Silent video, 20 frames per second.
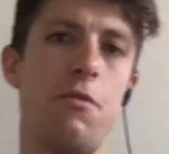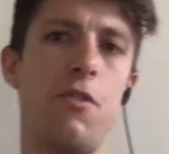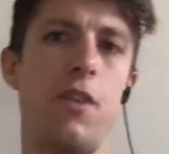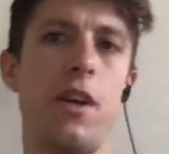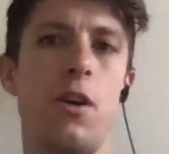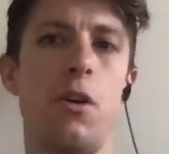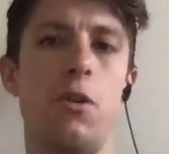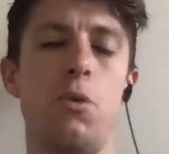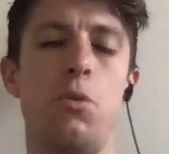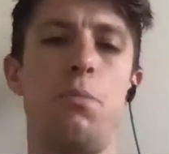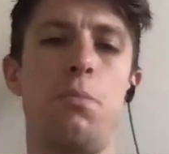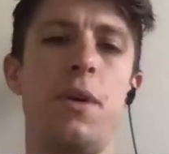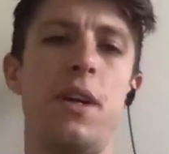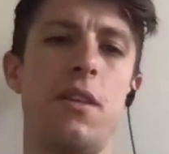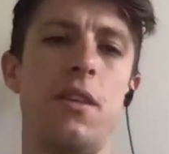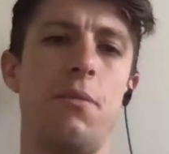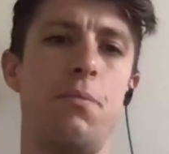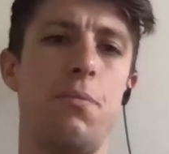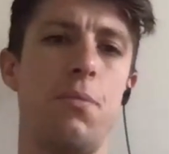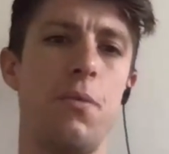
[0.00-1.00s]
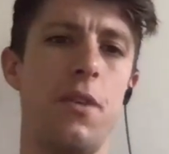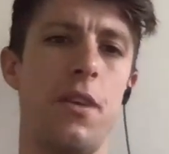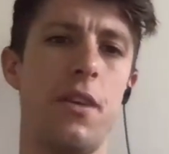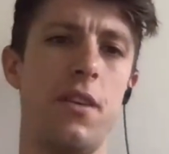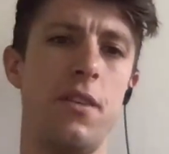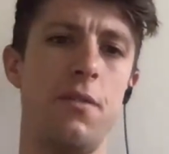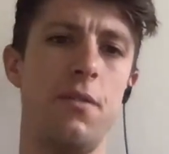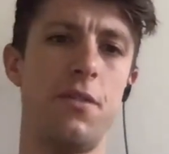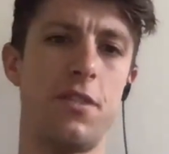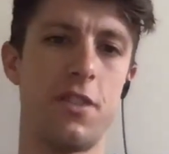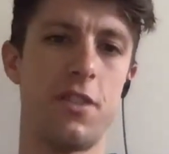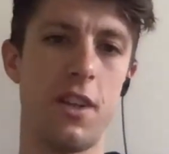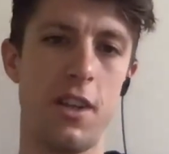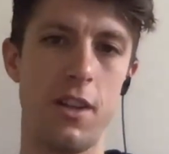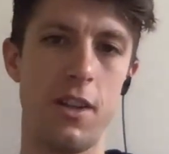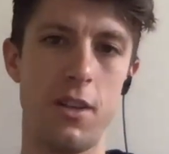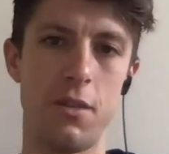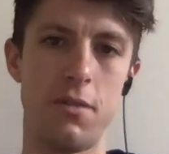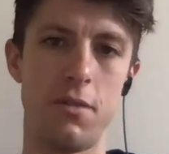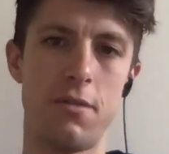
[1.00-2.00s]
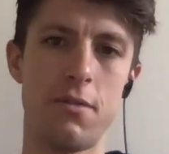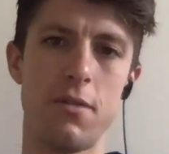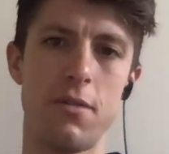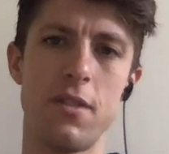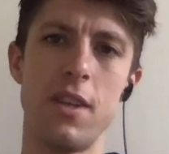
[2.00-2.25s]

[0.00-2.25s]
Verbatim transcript: Rio would be the, the city you'd,